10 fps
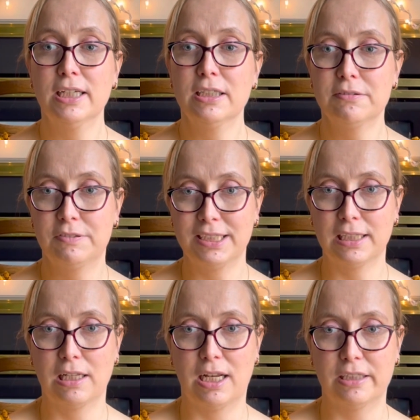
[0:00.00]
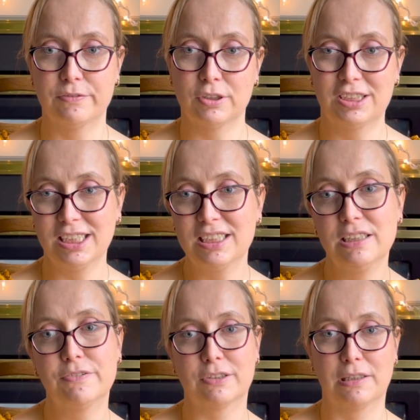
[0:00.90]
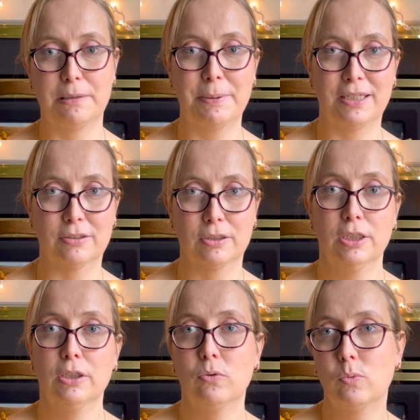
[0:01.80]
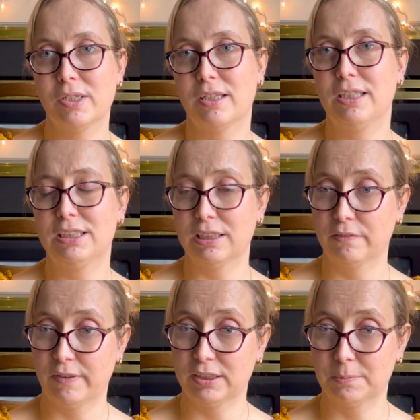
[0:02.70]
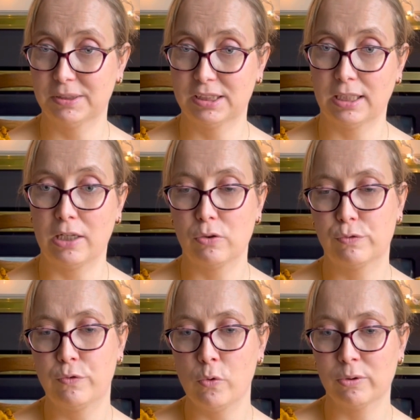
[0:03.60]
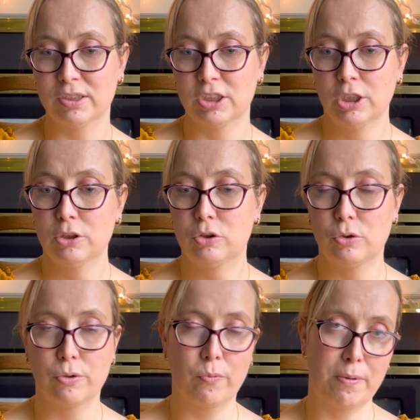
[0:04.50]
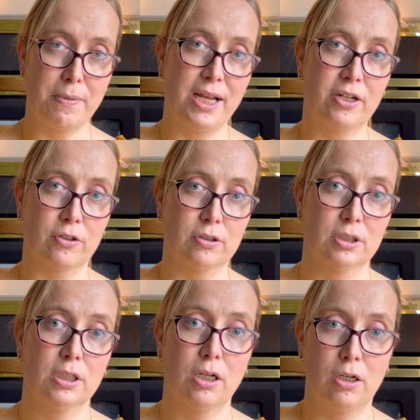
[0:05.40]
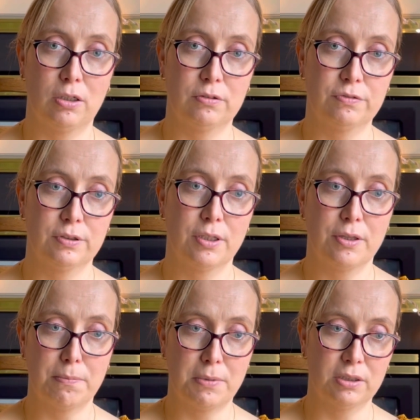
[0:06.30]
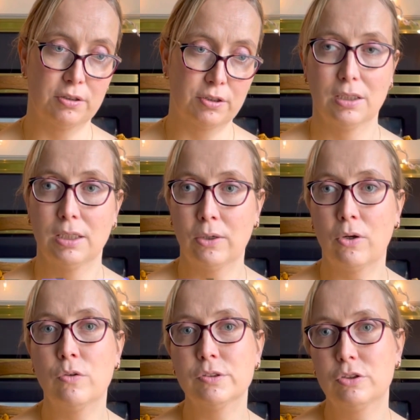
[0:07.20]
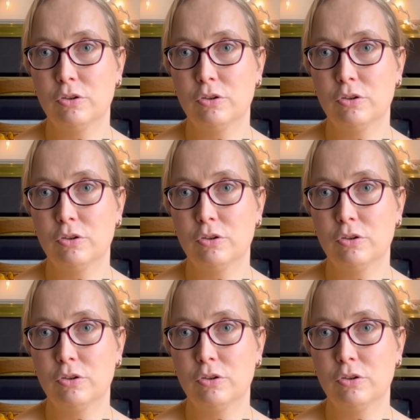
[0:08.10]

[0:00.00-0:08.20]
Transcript: vegan life got significantly better with these investments, and I look forward to the remainder of the month. Now over to